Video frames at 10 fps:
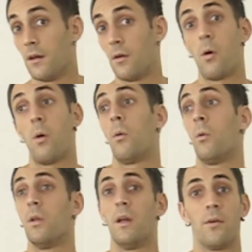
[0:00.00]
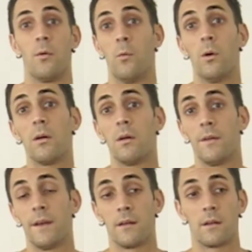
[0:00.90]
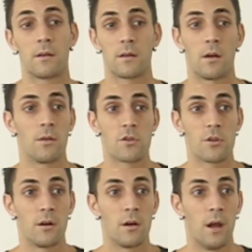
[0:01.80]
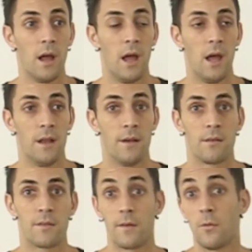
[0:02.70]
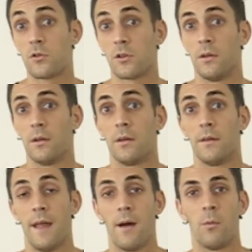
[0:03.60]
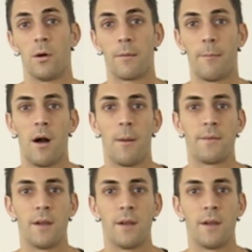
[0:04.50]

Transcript: whole other world and culture and social network popped